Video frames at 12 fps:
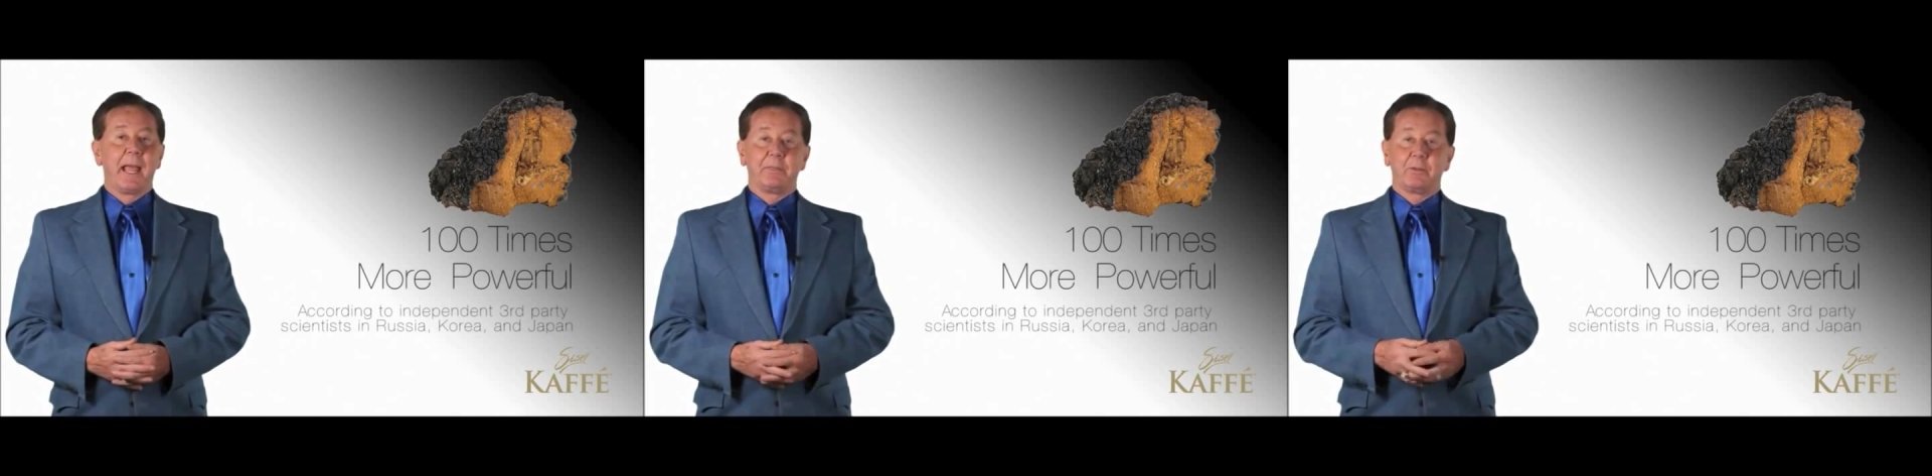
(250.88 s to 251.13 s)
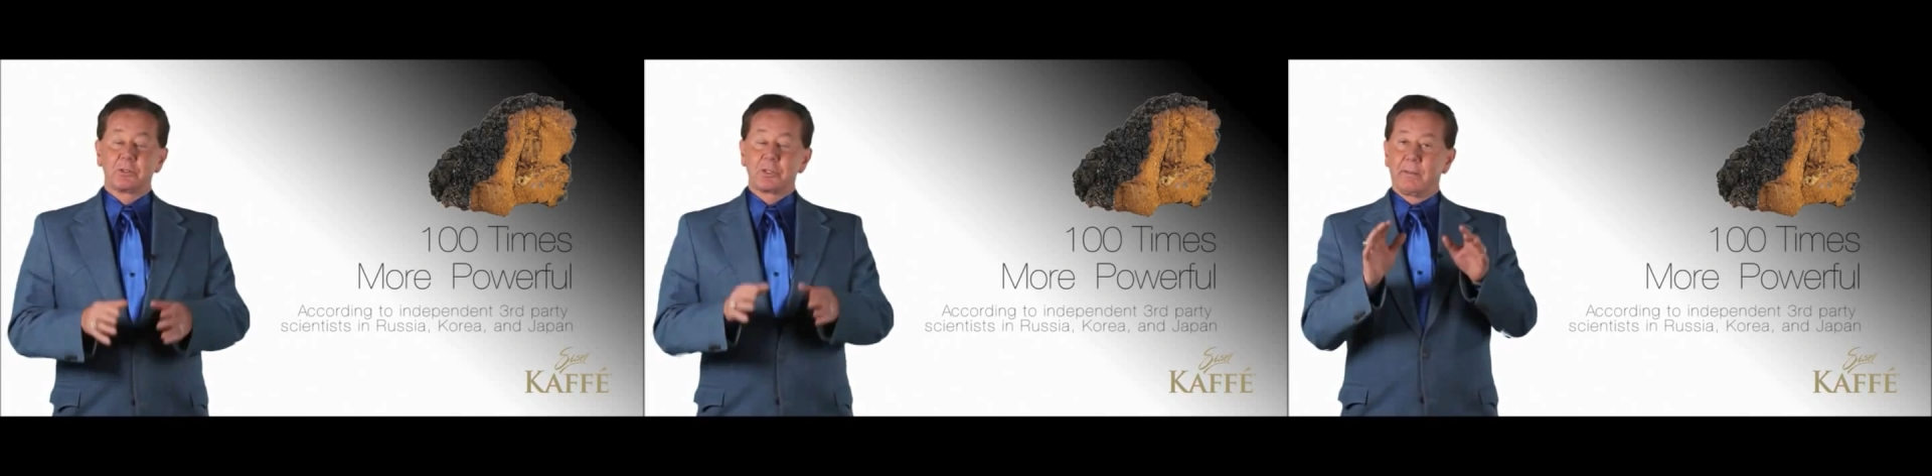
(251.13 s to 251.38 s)

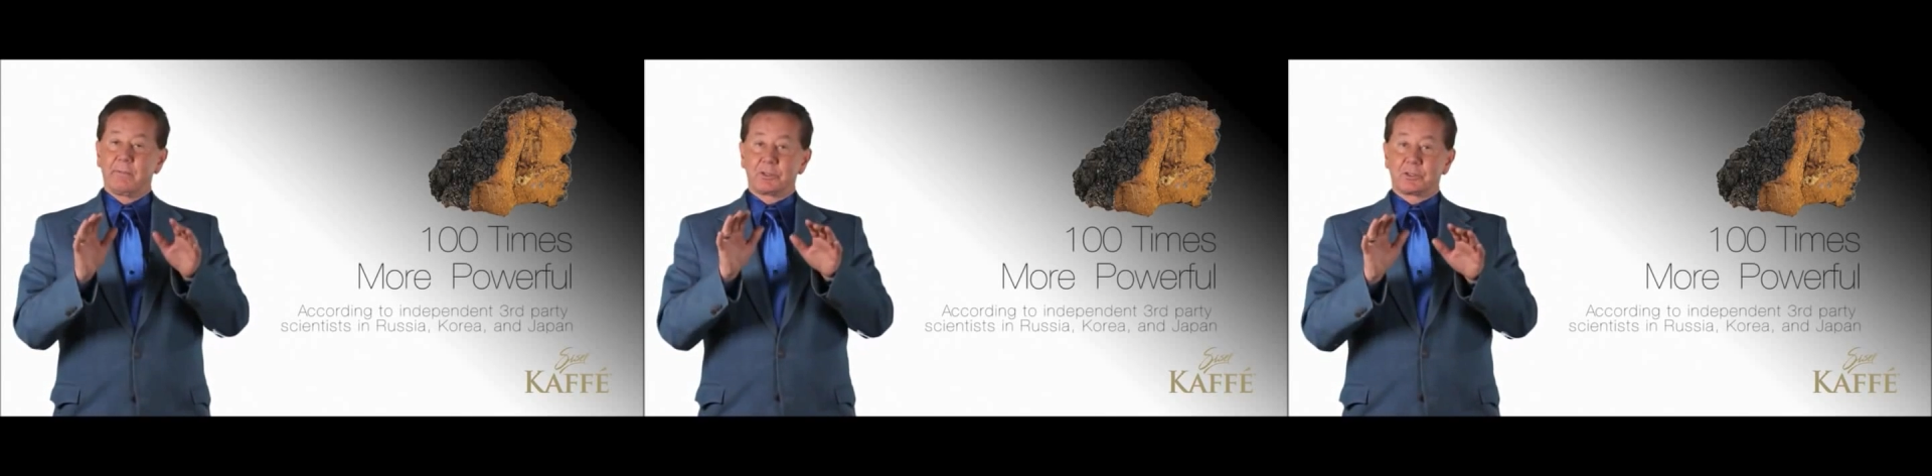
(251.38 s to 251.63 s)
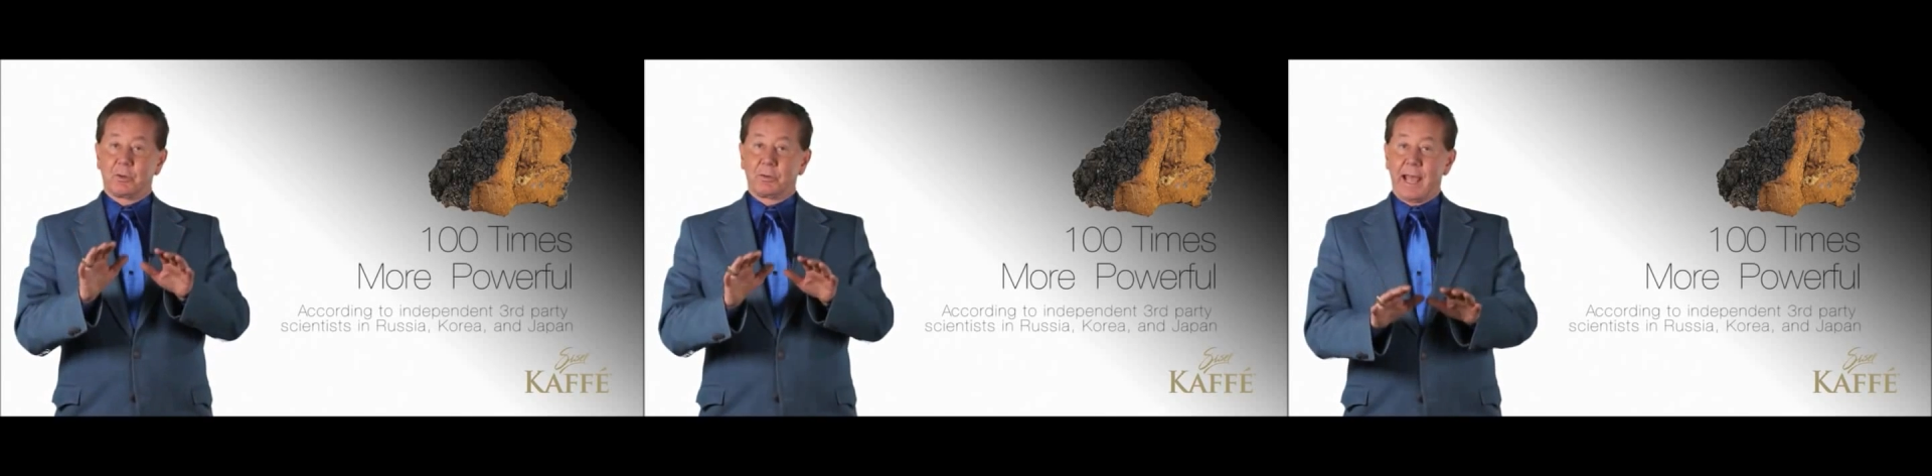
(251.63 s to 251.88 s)
and those
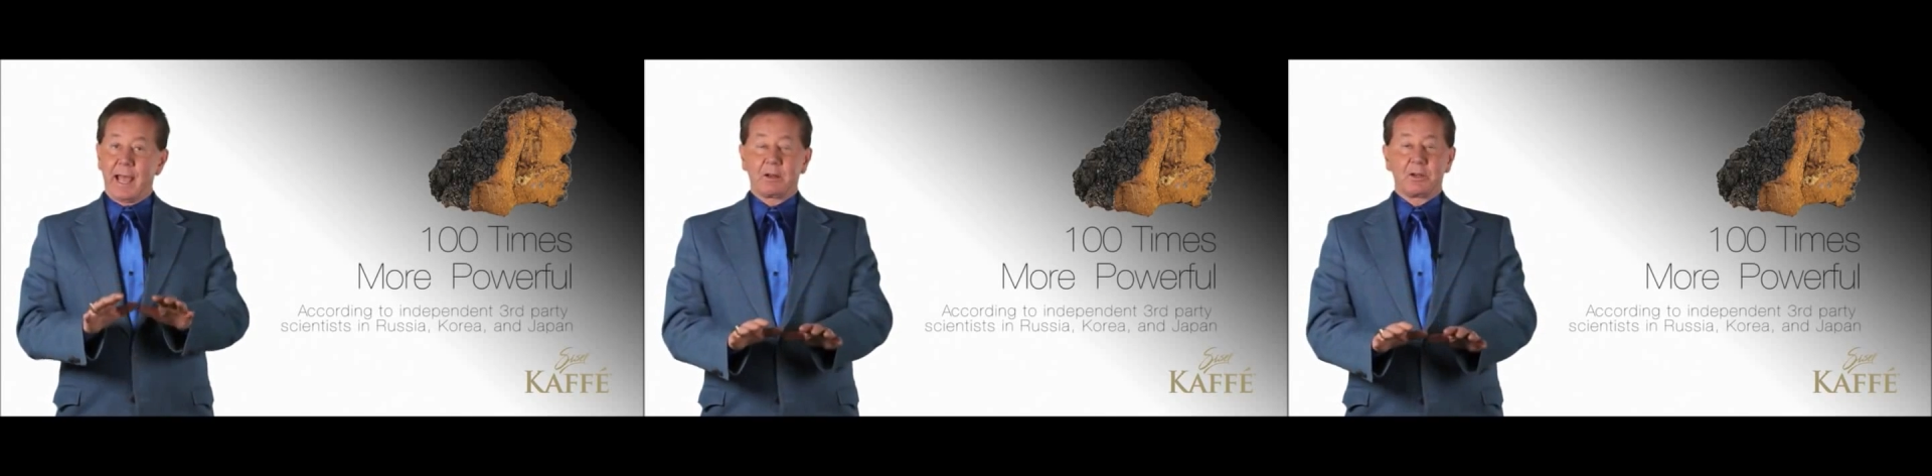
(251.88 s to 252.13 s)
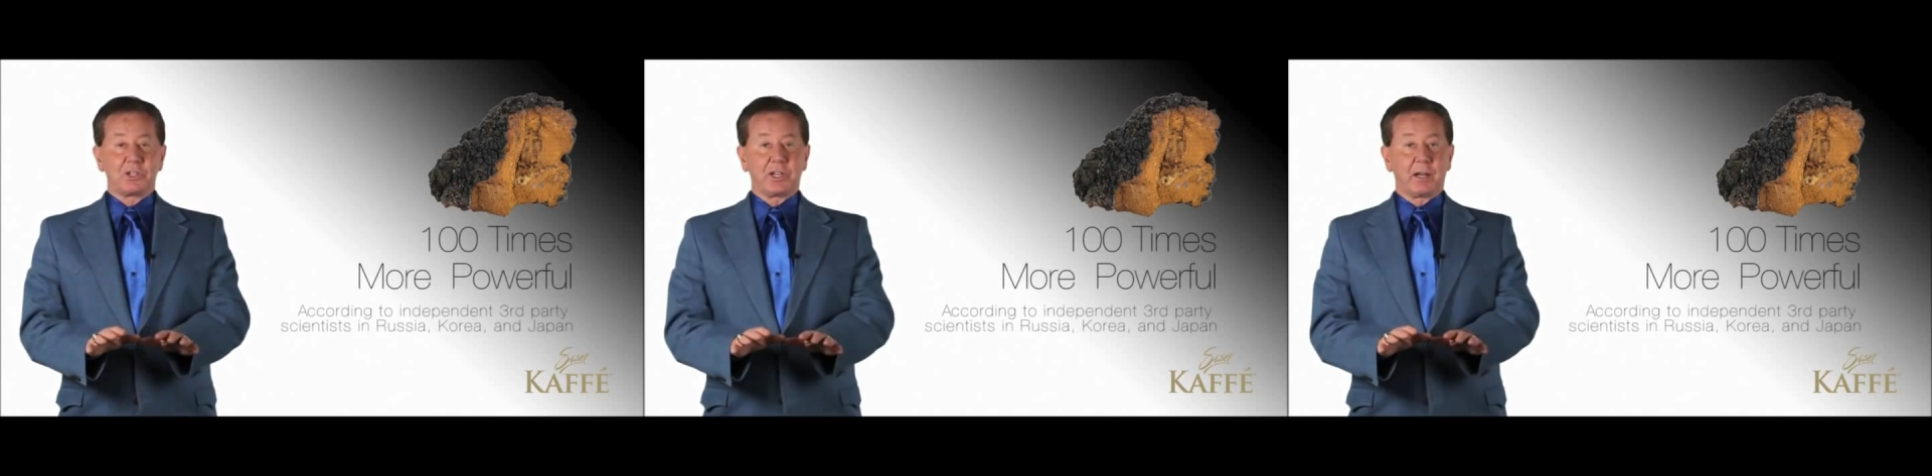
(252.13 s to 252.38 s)
levels go
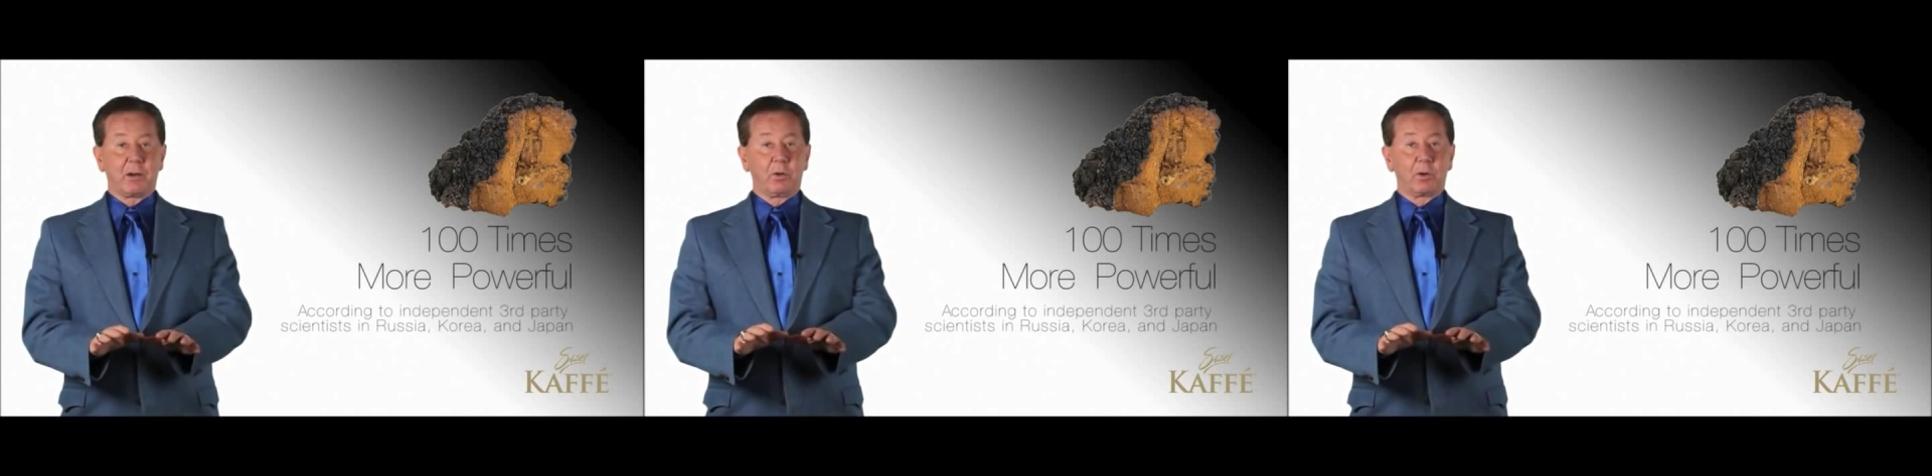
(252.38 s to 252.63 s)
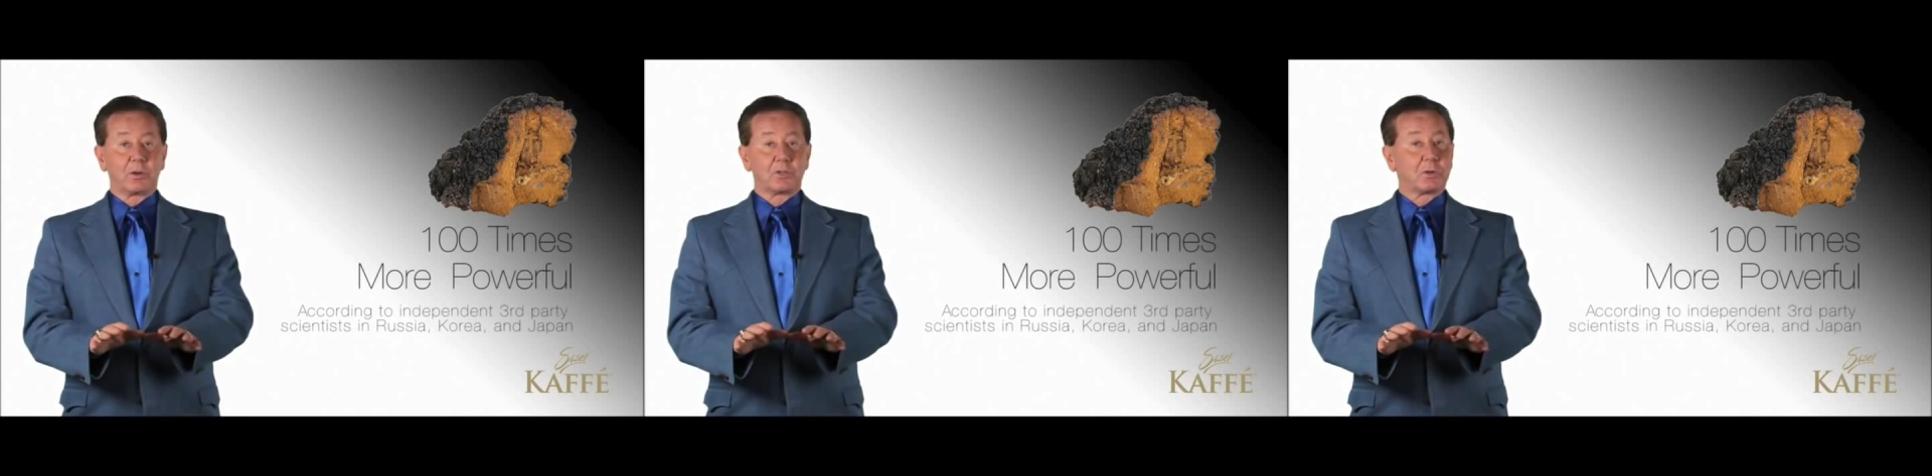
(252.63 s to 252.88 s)
down as you get older.